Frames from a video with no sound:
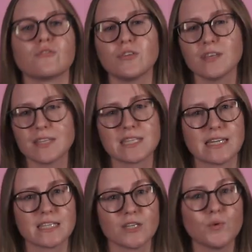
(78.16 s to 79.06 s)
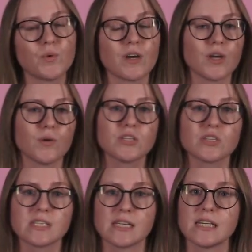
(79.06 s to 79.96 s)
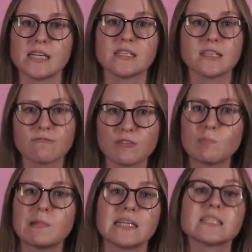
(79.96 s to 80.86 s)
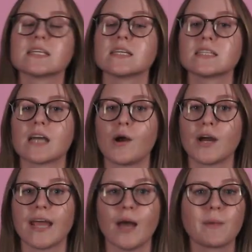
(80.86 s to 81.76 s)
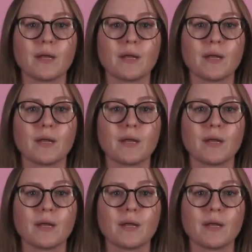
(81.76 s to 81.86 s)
Further in this lesson, we are going to study different places our gap